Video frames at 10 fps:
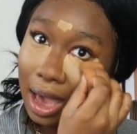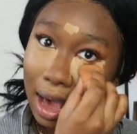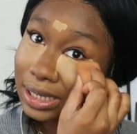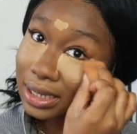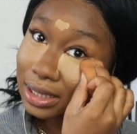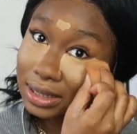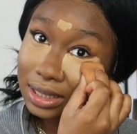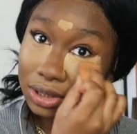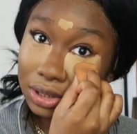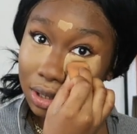But then there's
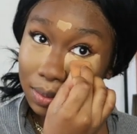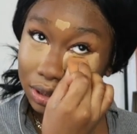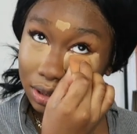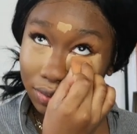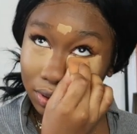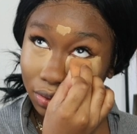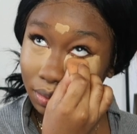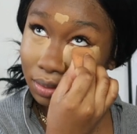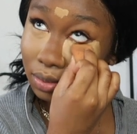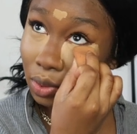literally not much difference
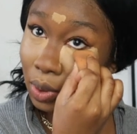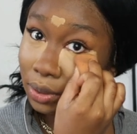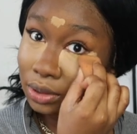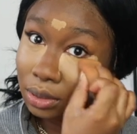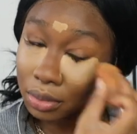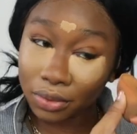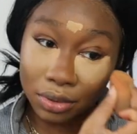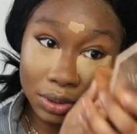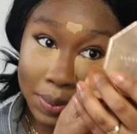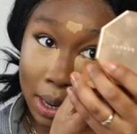from what I was doing
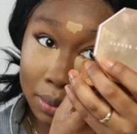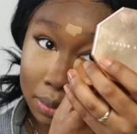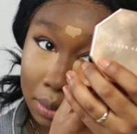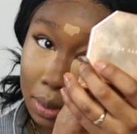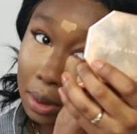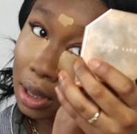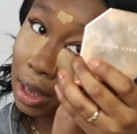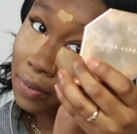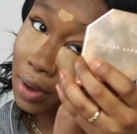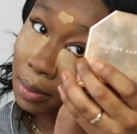before till now,
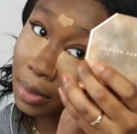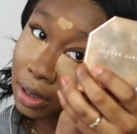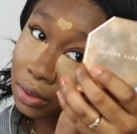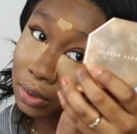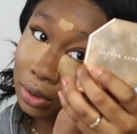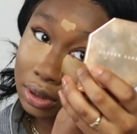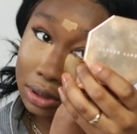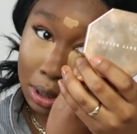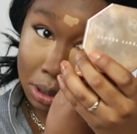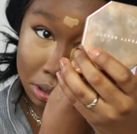if I'm in all
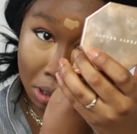honesty.